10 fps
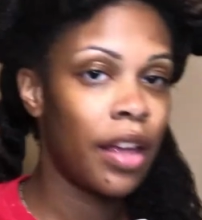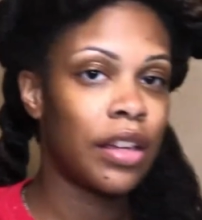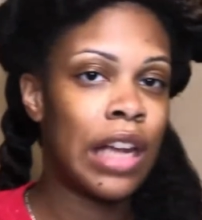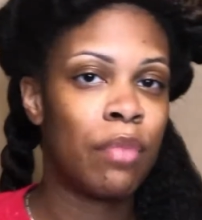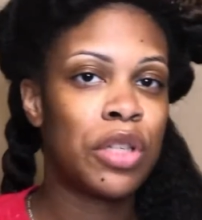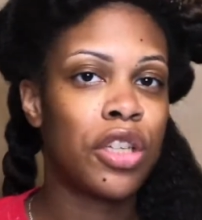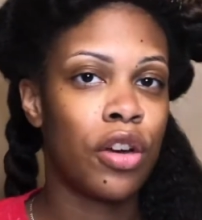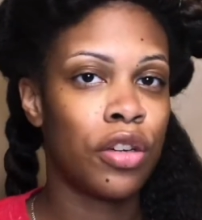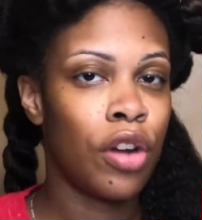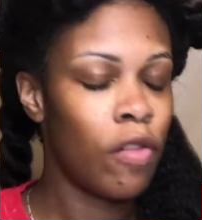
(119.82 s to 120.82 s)
Now I'm
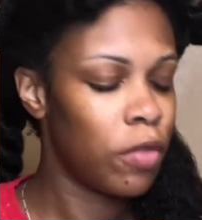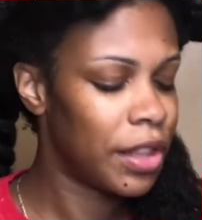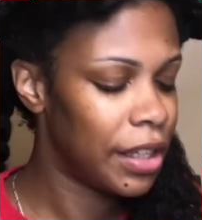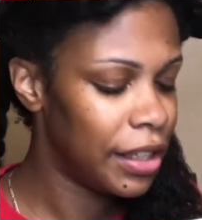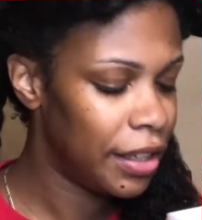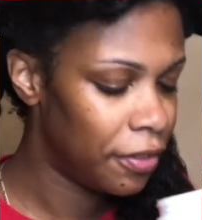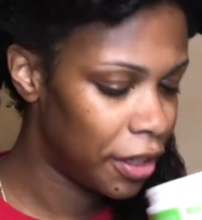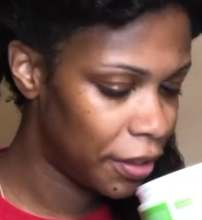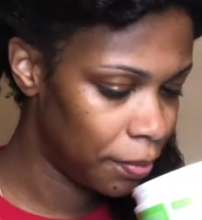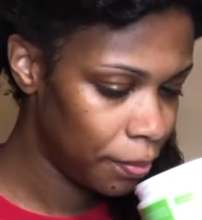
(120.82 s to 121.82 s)
starting off with the
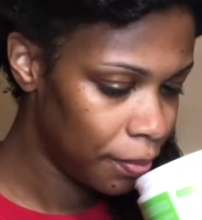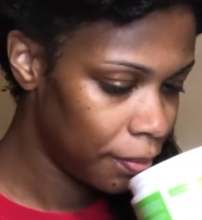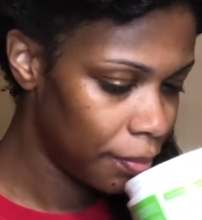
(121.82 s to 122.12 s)
leave-in.